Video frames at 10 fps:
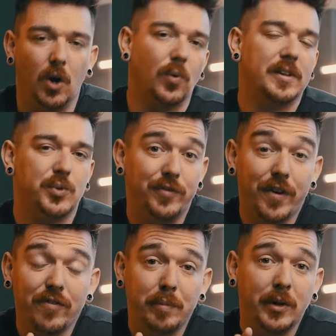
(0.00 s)
All right, so if
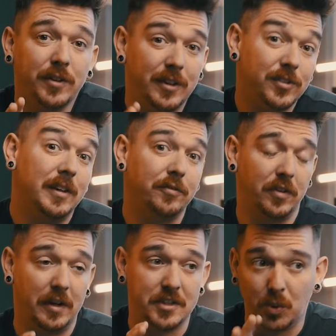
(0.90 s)
you haven't been on the internet
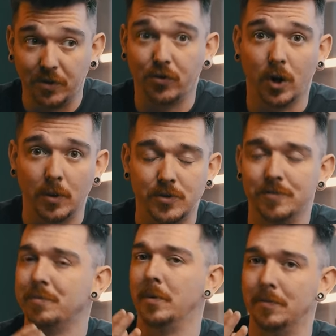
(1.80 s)
for the last twenty-four hours,
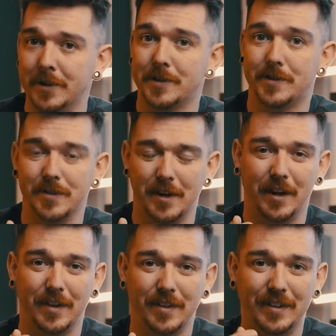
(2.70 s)
you've probably missed
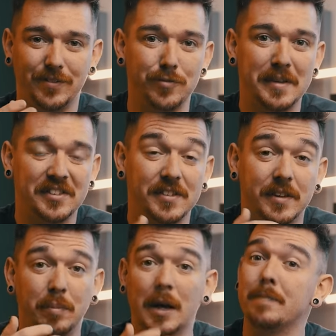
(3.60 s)
uh, the information
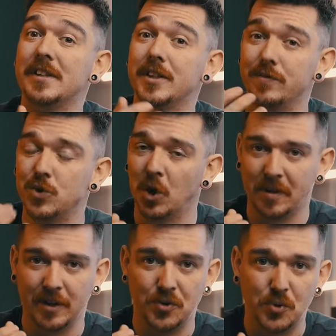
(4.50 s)
that Blackmagic have
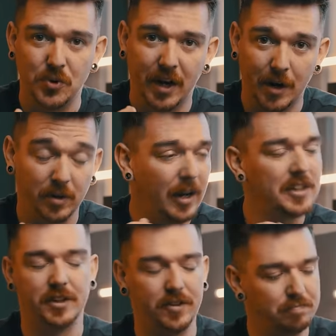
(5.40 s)
dropped a new camera.
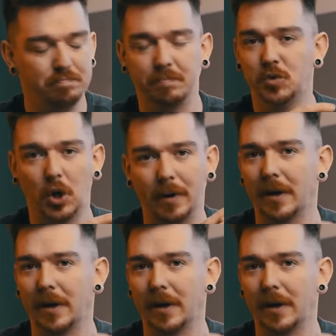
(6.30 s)
Actually, they've dropped